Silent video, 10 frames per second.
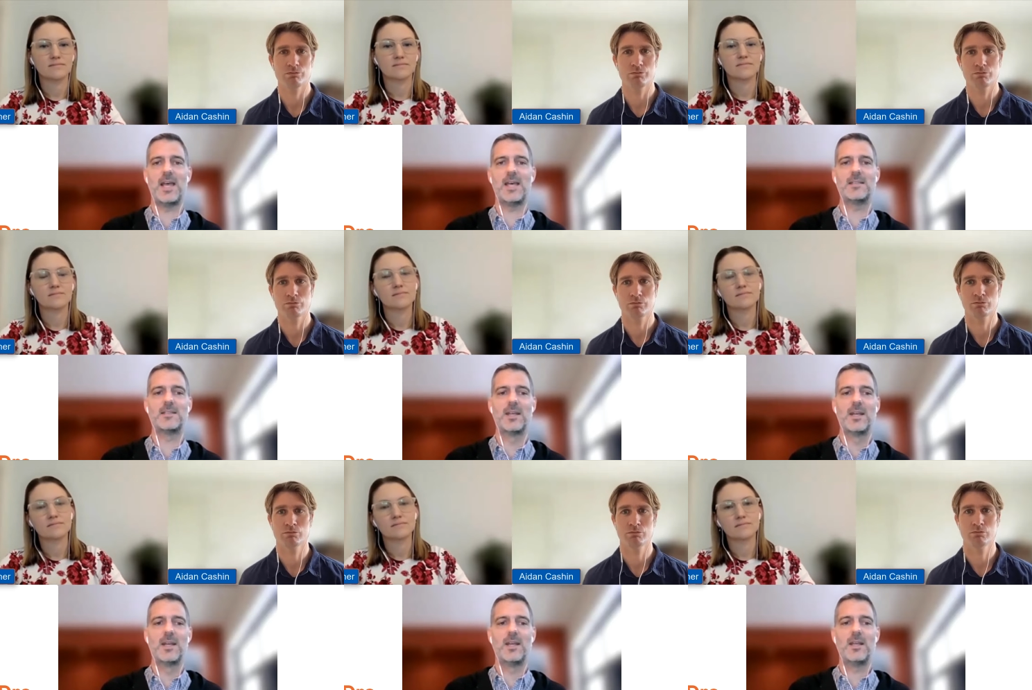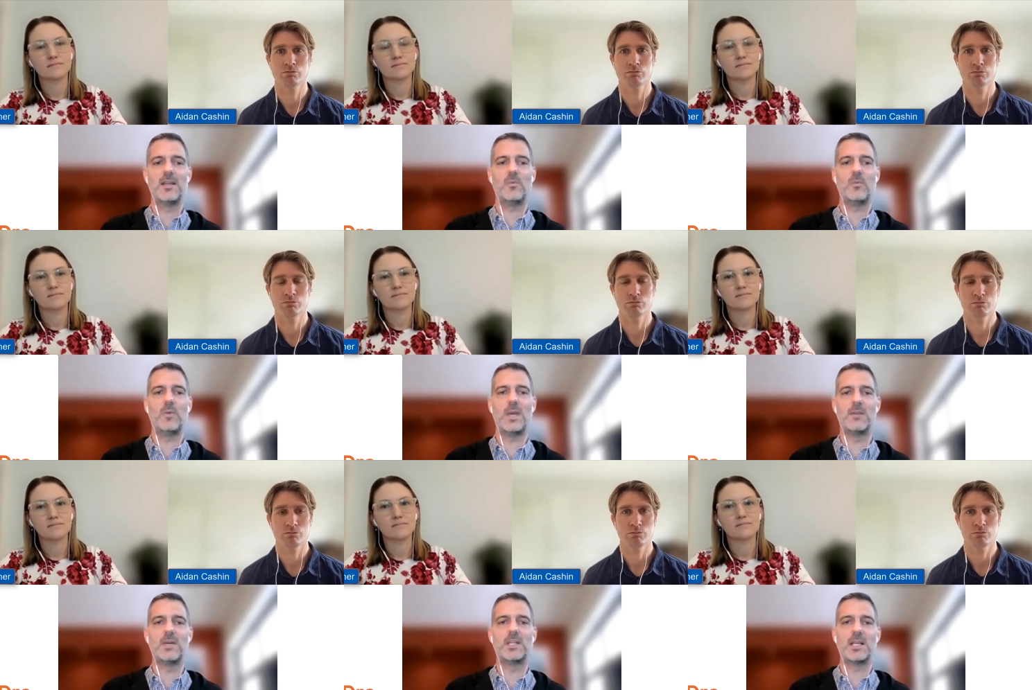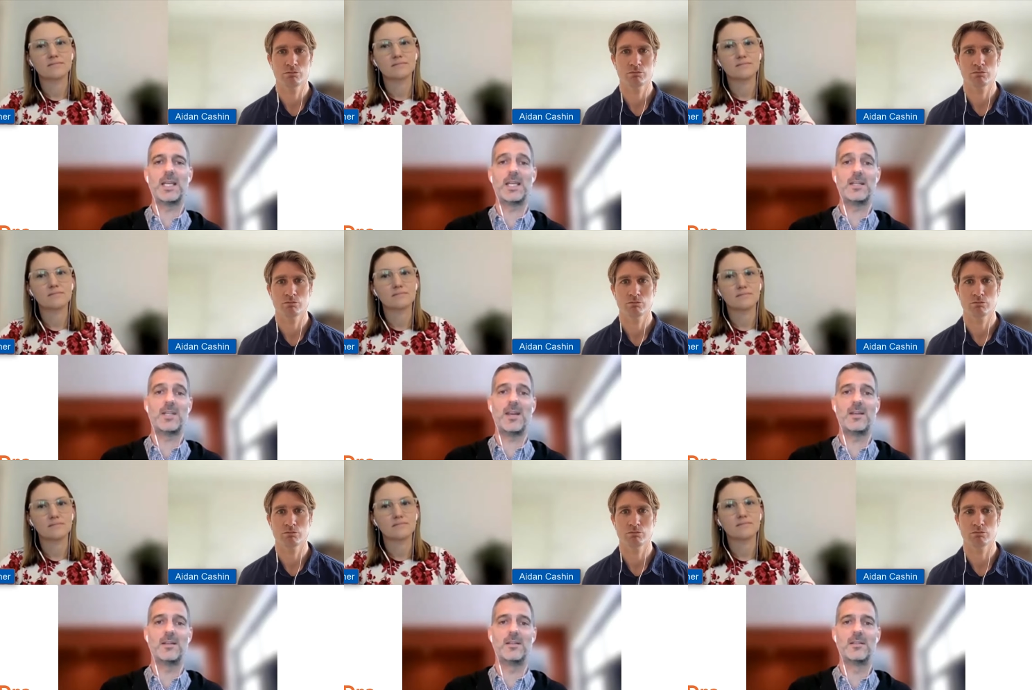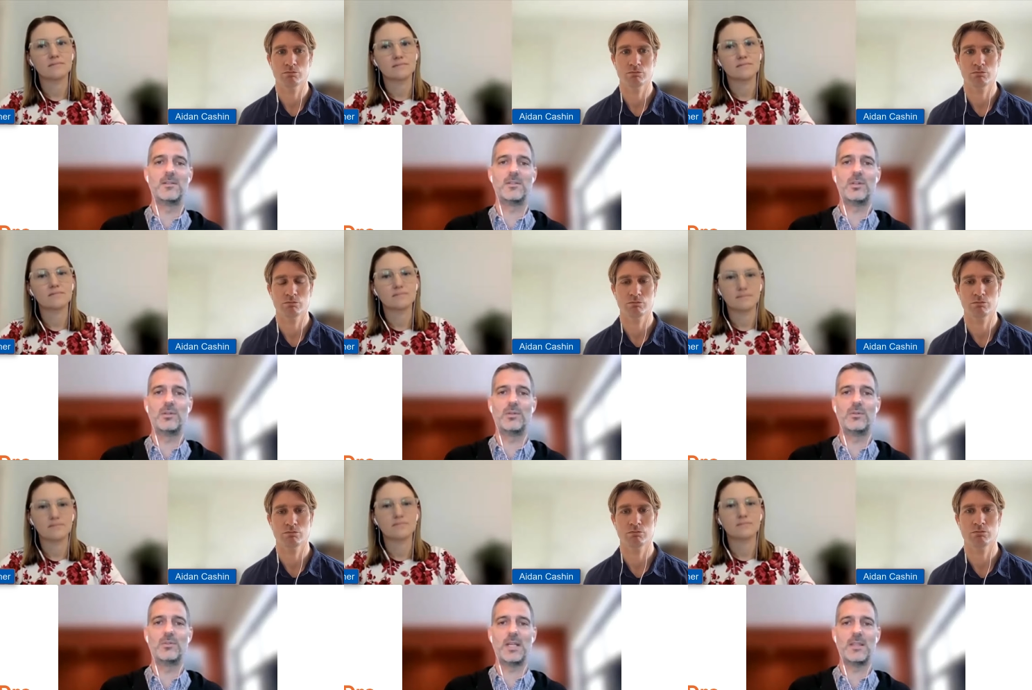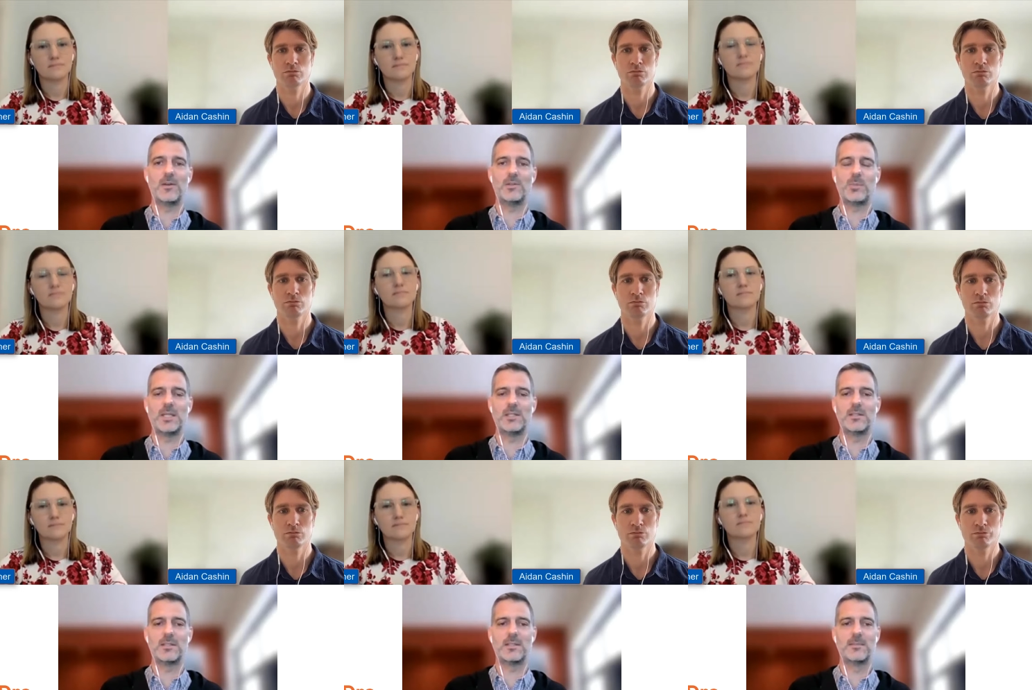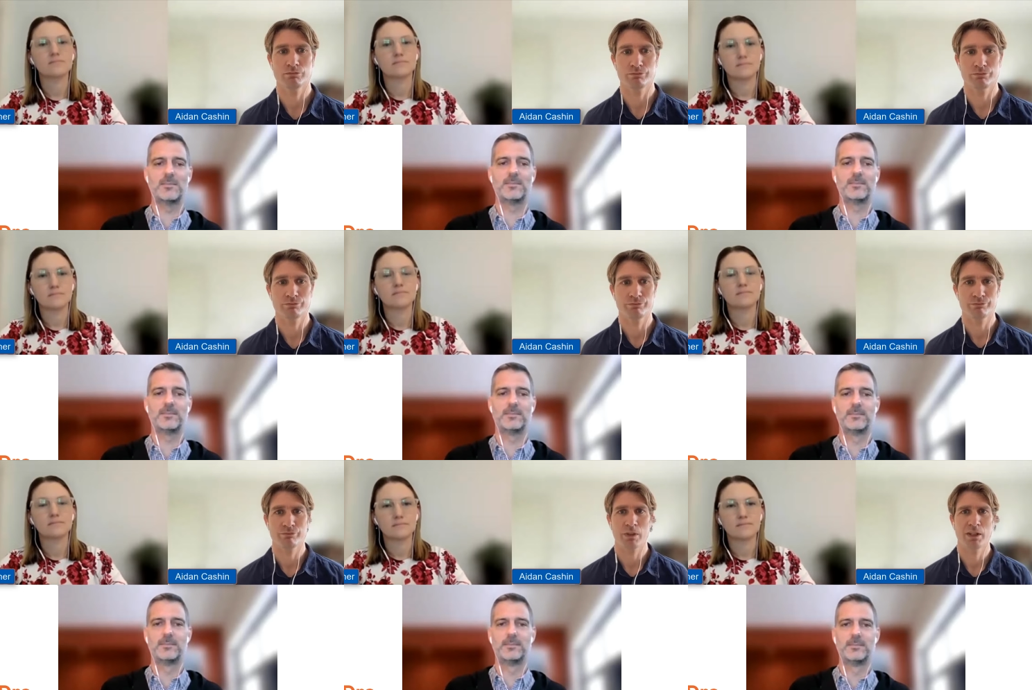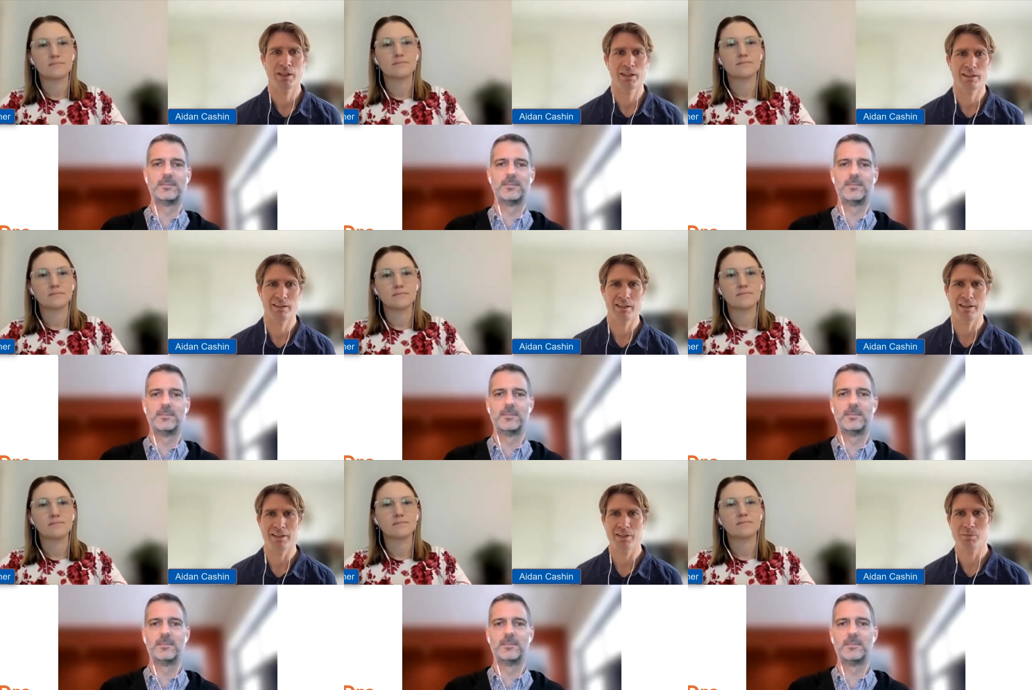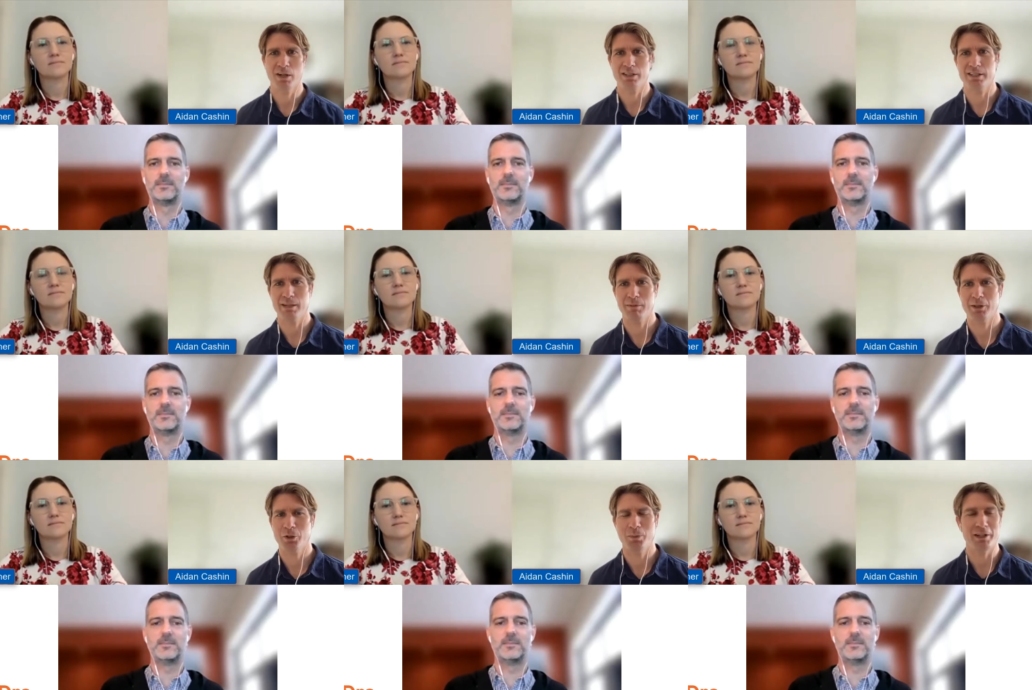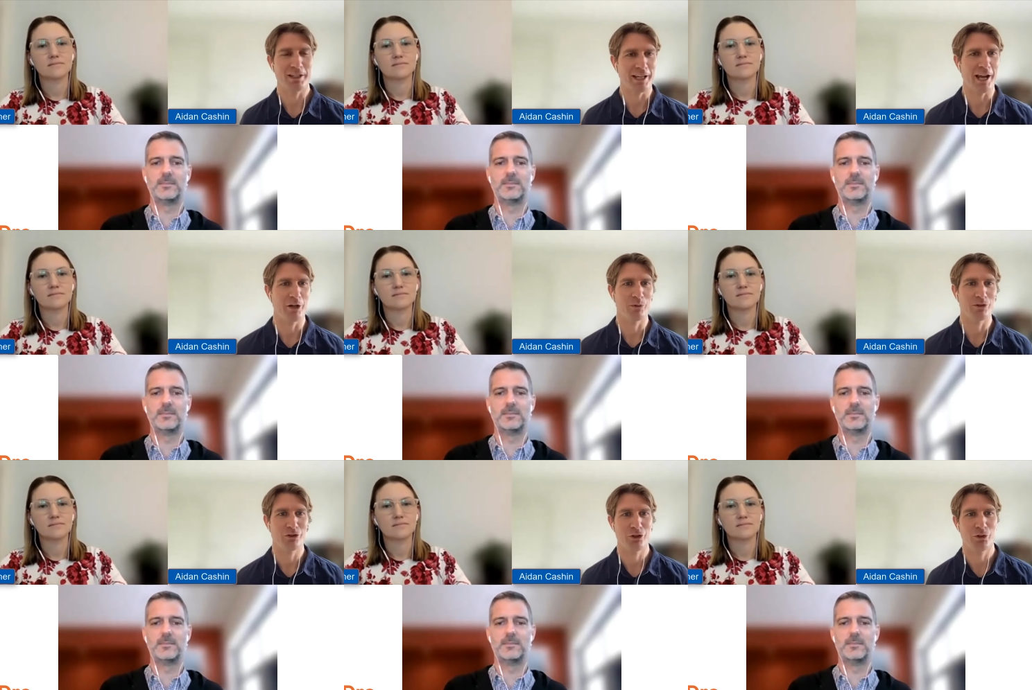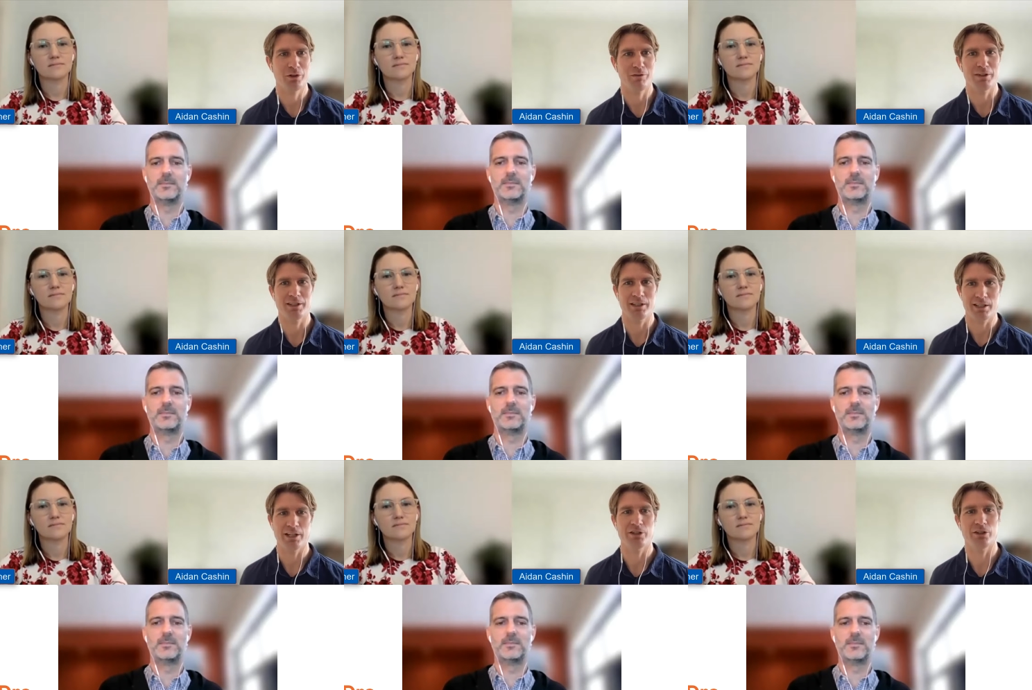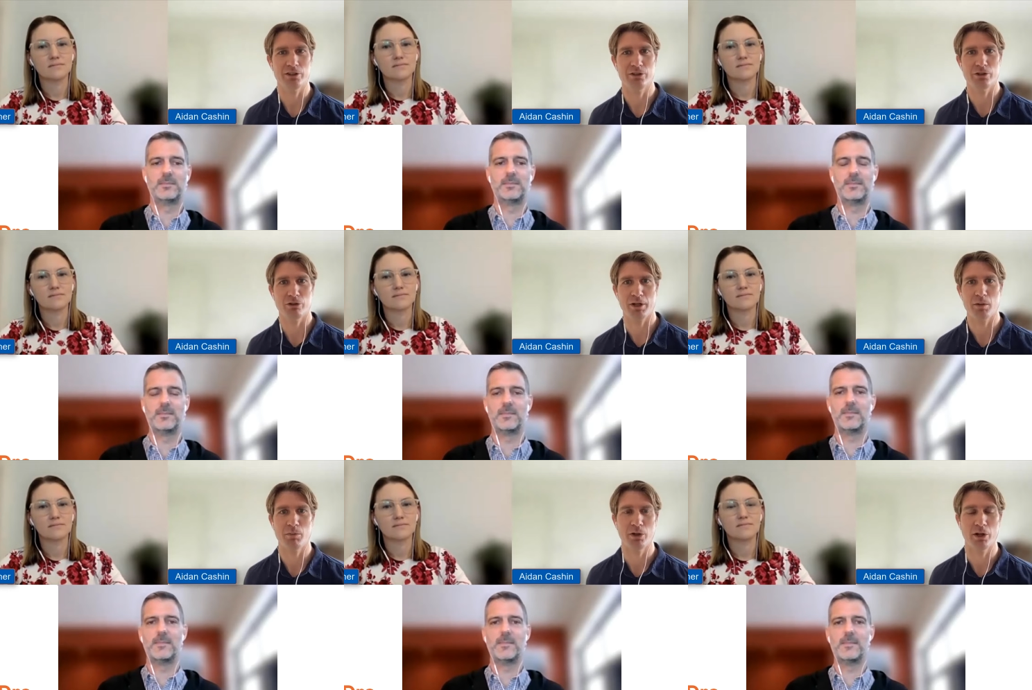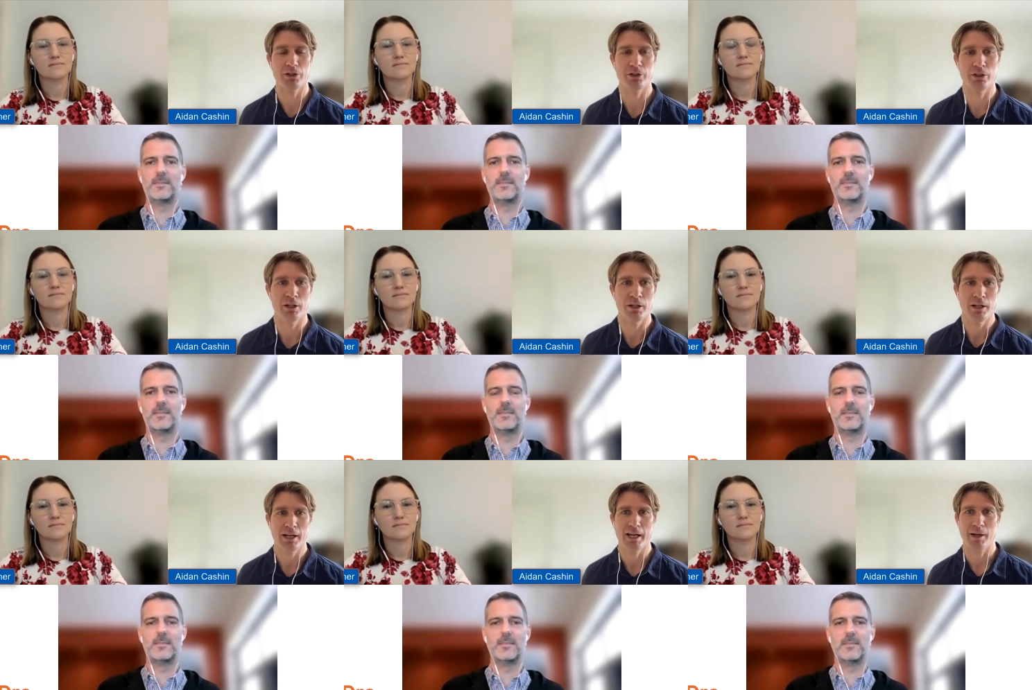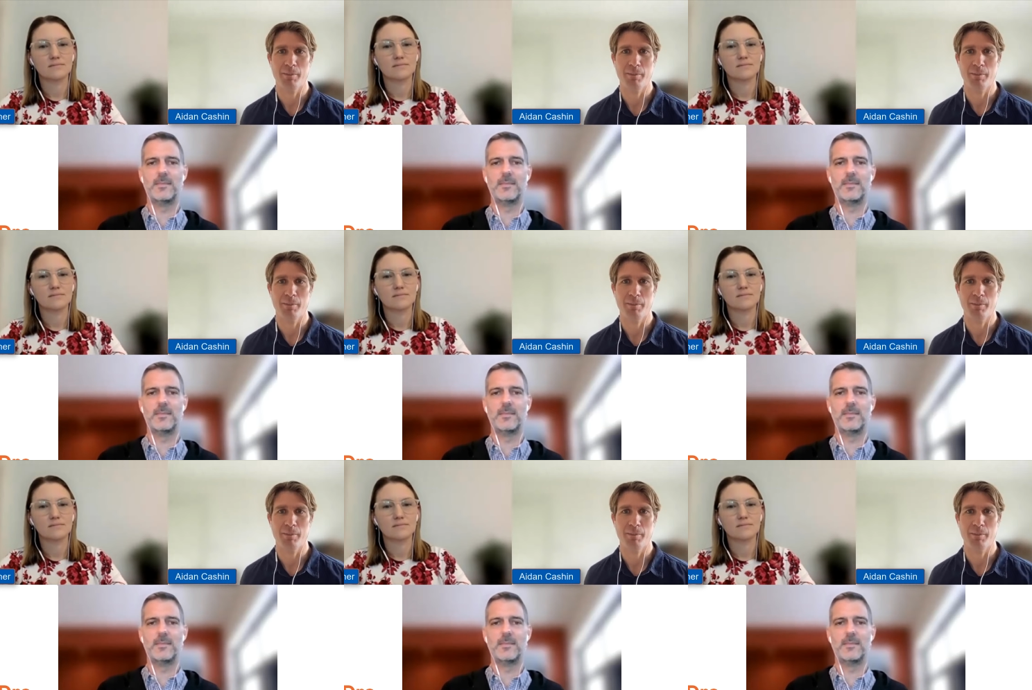Speaker 1: as we originally intended to treat those patients.
Speaker 2: Now, now this might seem a little bit counterintuitive, this intention to treat approach. Uh,